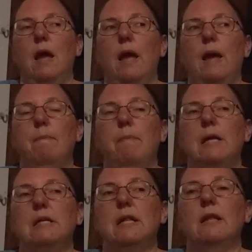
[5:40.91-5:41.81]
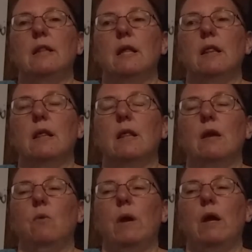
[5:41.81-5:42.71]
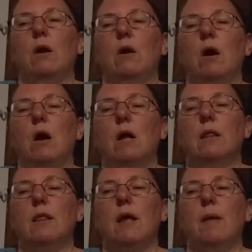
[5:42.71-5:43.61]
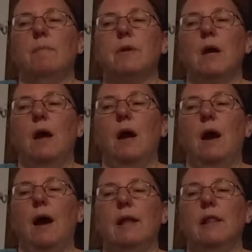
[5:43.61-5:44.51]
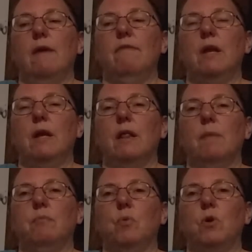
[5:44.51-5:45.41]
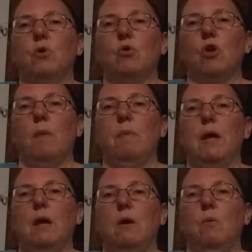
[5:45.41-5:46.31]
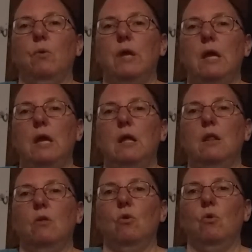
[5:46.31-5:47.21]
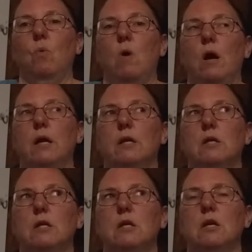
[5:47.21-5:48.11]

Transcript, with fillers: And bundling things is a great concept. I love it, except when you're shopping with kids who want